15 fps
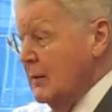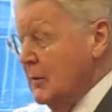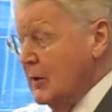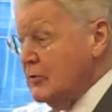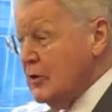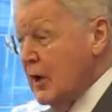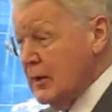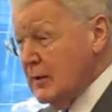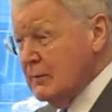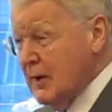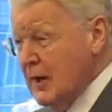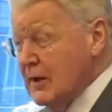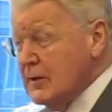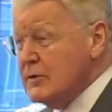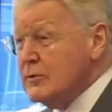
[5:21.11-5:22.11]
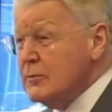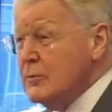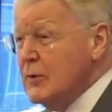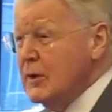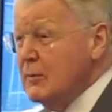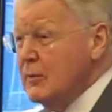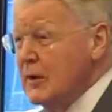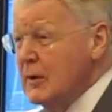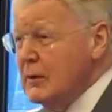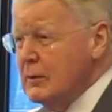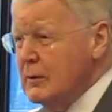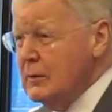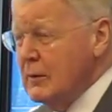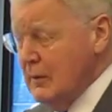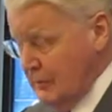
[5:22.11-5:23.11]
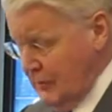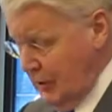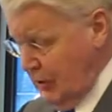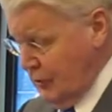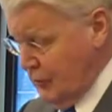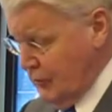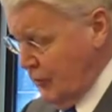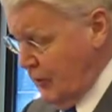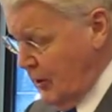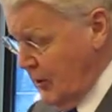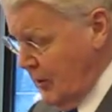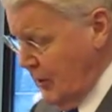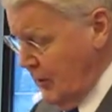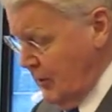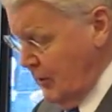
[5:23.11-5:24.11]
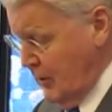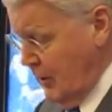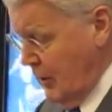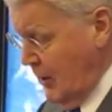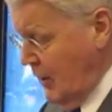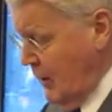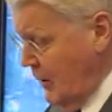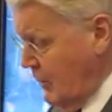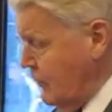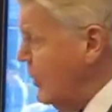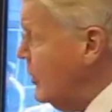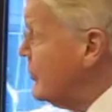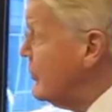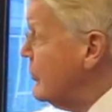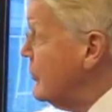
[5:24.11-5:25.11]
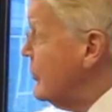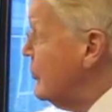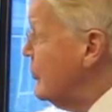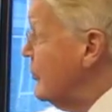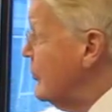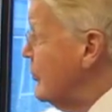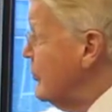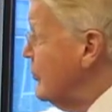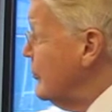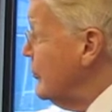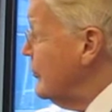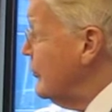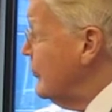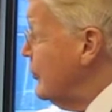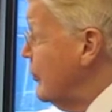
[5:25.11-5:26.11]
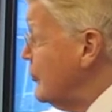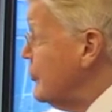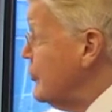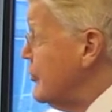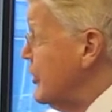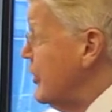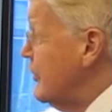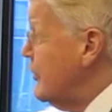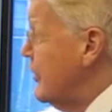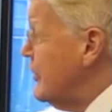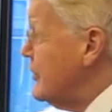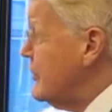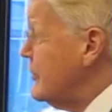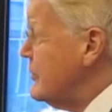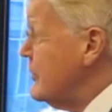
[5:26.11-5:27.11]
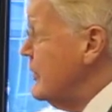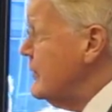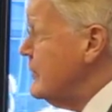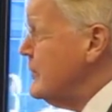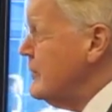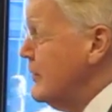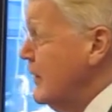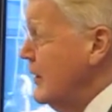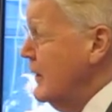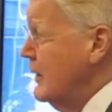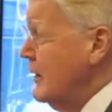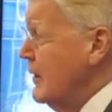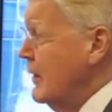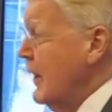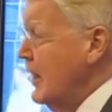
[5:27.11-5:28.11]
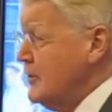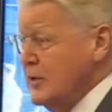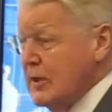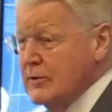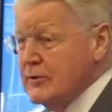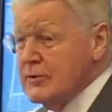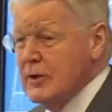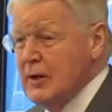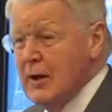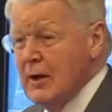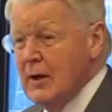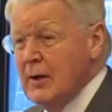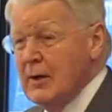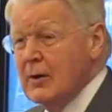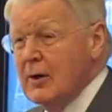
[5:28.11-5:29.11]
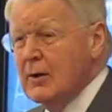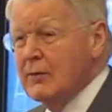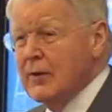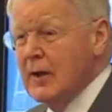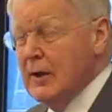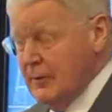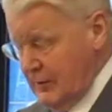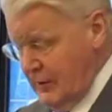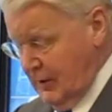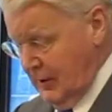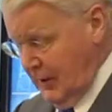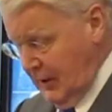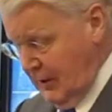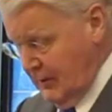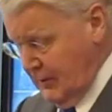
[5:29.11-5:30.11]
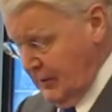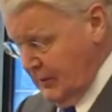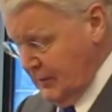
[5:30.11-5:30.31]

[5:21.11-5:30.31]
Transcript: Because otherwise we will destroy what to future generations is the essence of their inheritance.